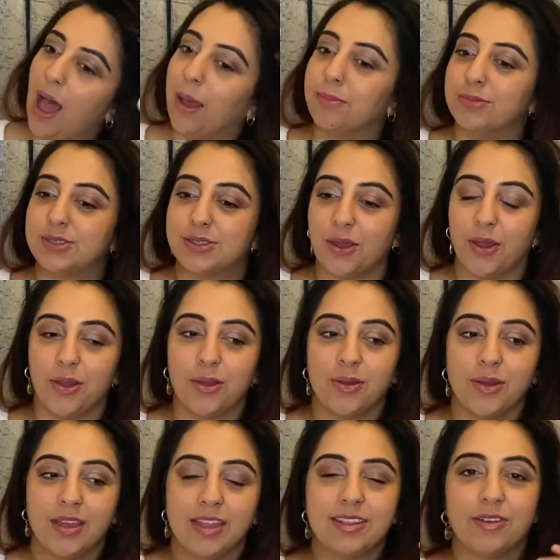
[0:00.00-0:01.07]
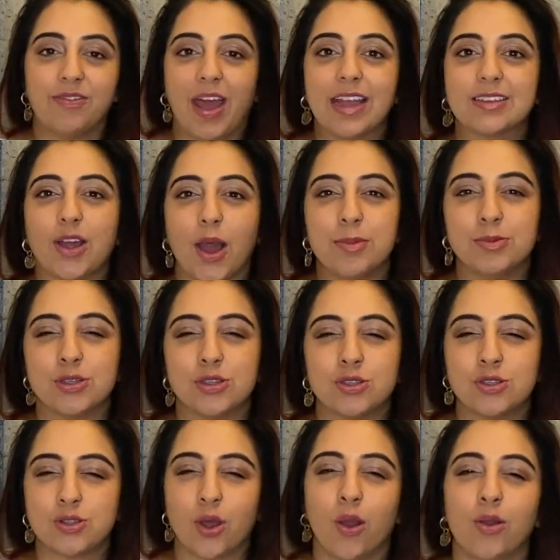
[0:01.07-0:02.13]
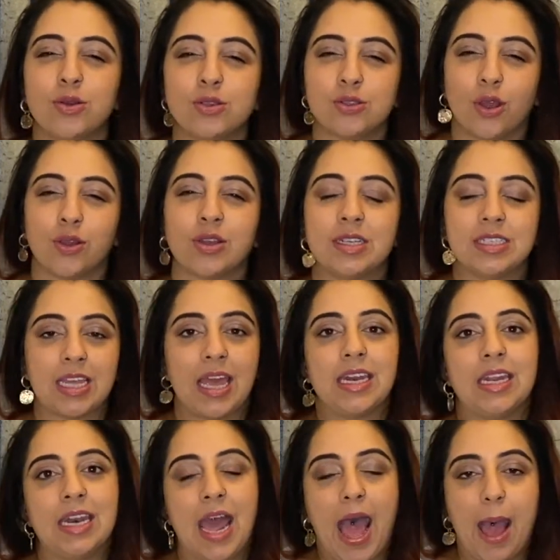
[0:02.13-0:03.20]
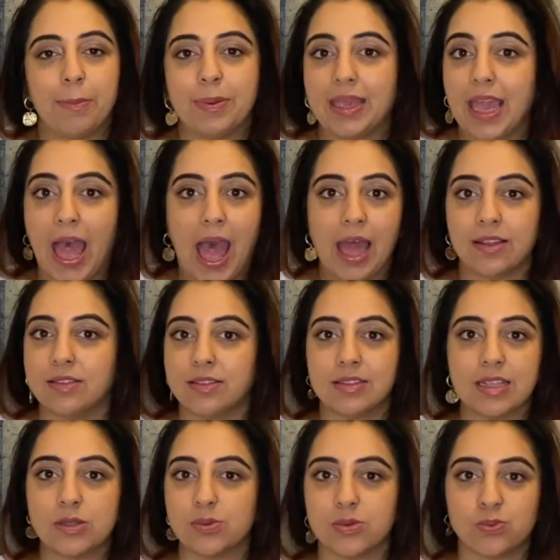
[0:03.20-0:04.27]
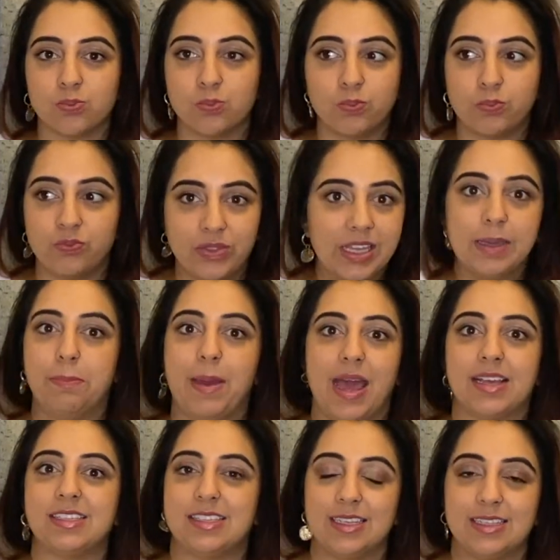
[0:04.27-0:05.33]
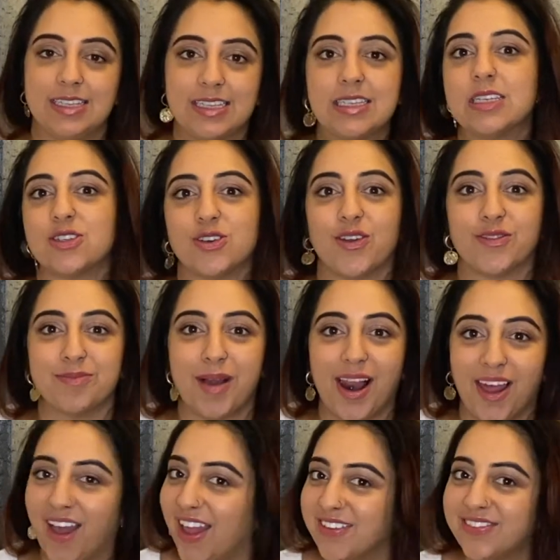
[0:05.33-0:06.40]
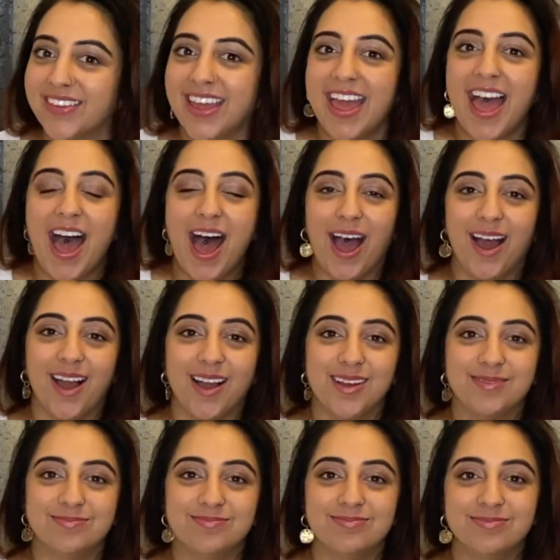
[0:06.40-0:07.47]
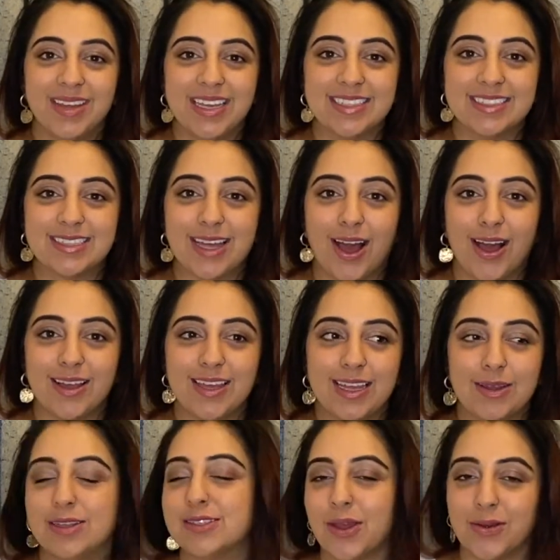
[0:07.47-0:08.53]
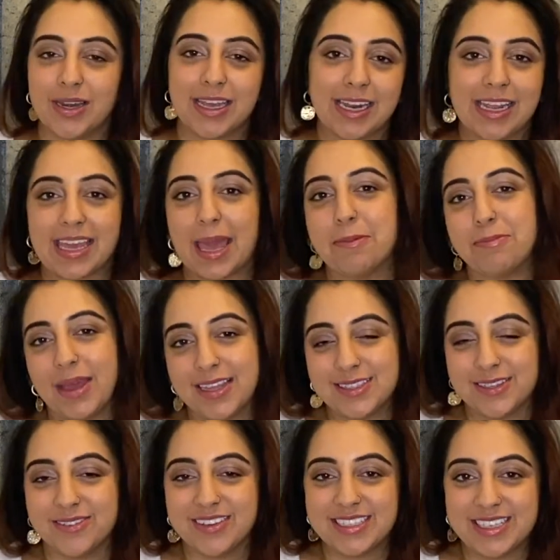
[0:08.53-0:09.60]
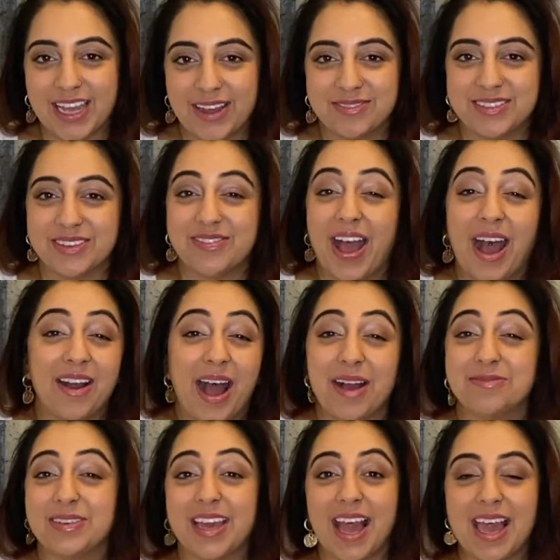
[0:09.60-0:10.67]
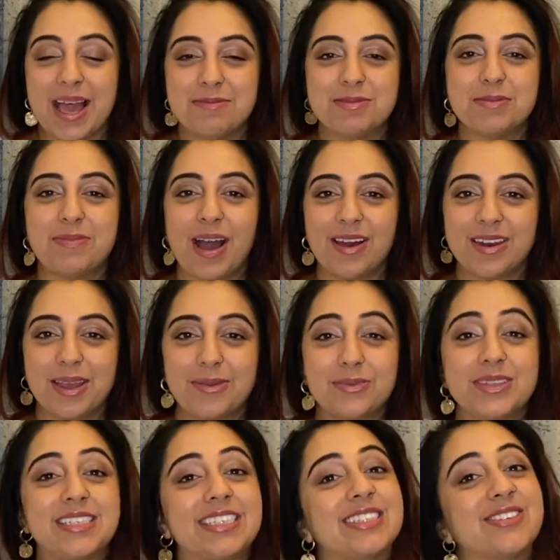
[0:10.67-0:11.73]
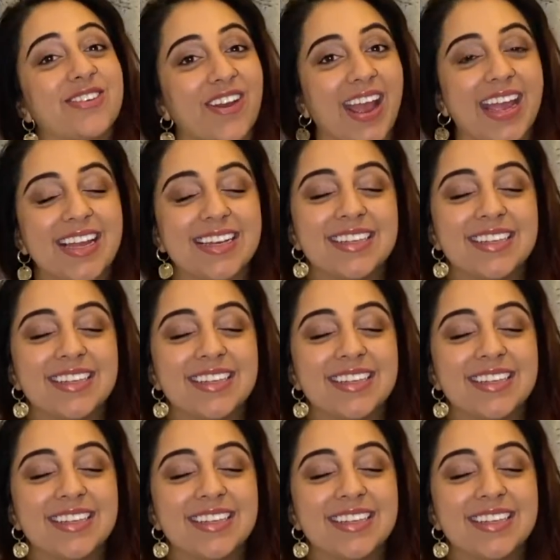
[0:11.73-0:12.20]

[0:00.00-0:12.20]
So the fact that I'm just so content and happy, and this was the best decision of my life, means that it's only going to get better in terms of how happy I am about it, which is great.